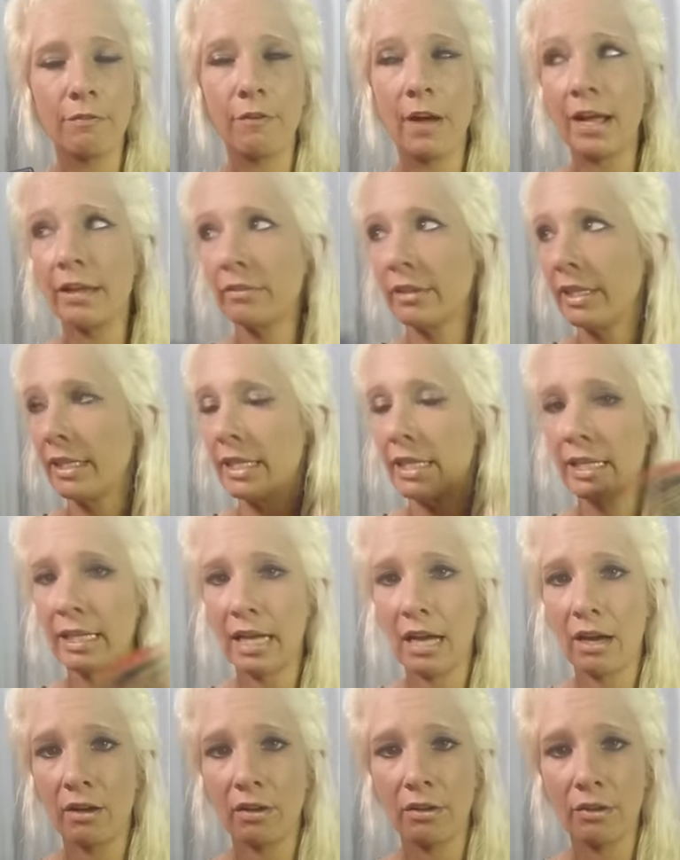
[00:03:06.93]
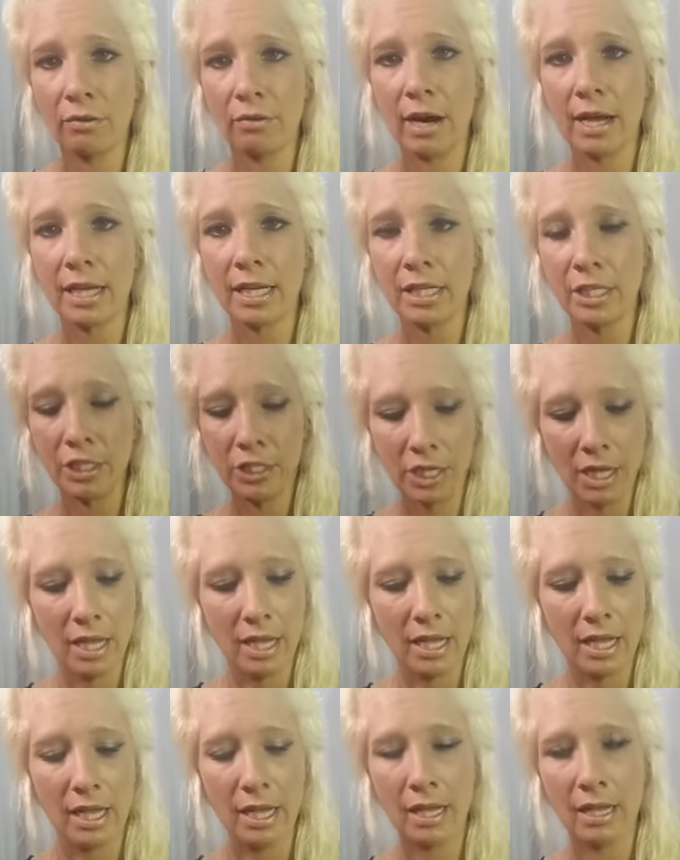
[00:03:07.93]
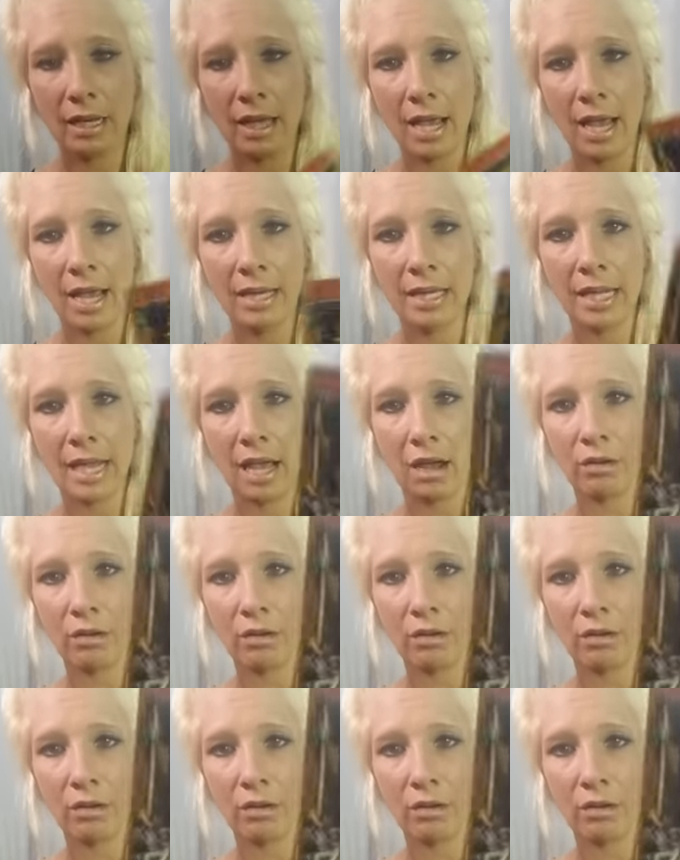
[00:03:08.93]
finally getting out of the wreckage and heading